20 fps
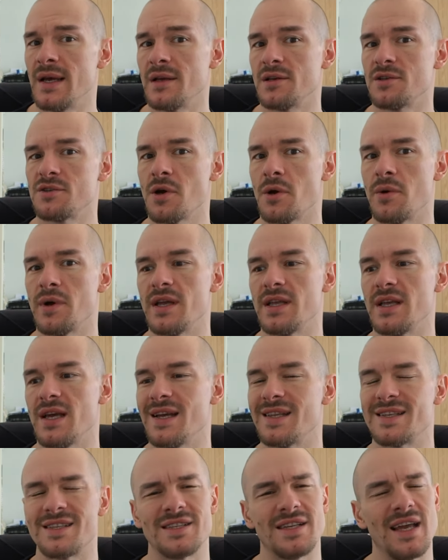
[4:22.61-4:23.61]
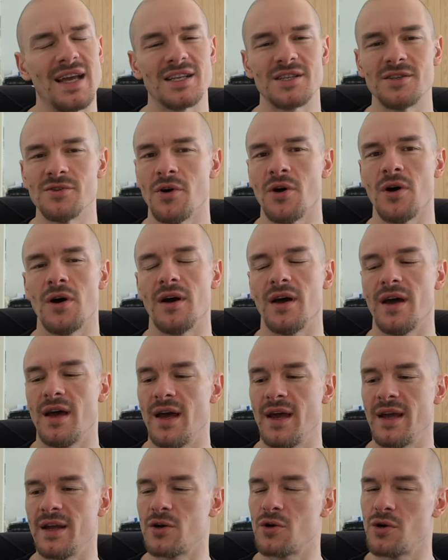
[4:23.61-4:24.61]
So it's not
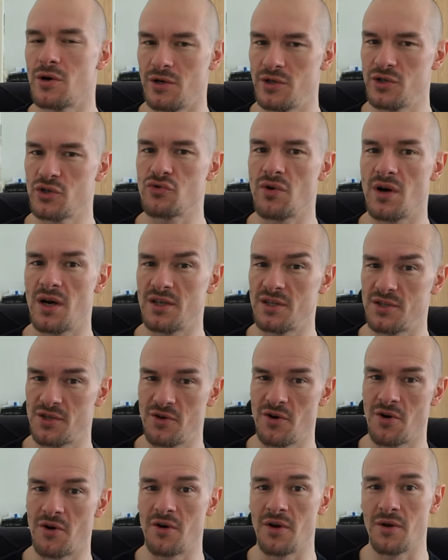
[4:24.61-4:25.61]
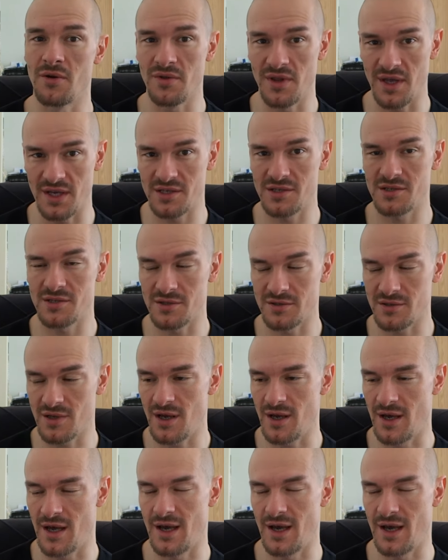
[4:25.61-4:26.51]
a cut and dry scenario, this